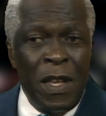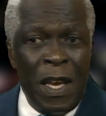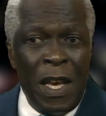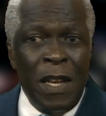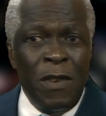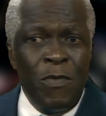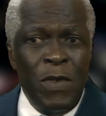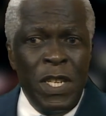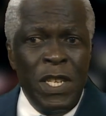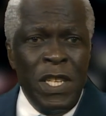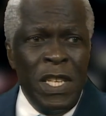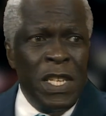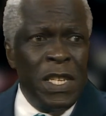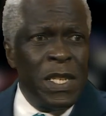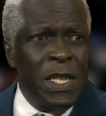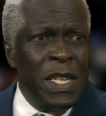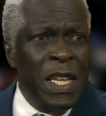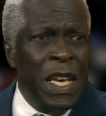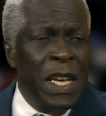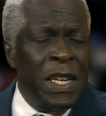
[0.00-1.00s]
And which he
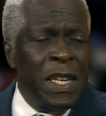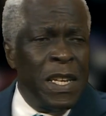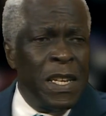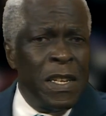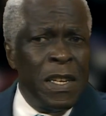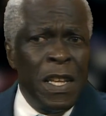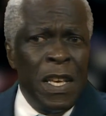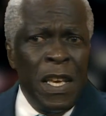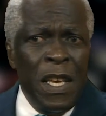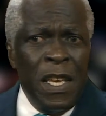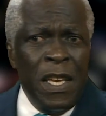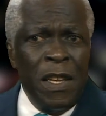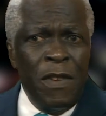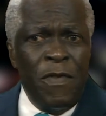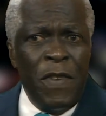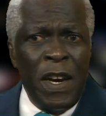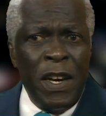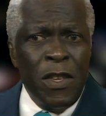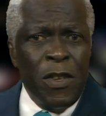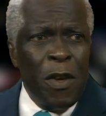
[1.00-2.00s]
had said in
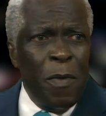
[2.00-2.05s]
very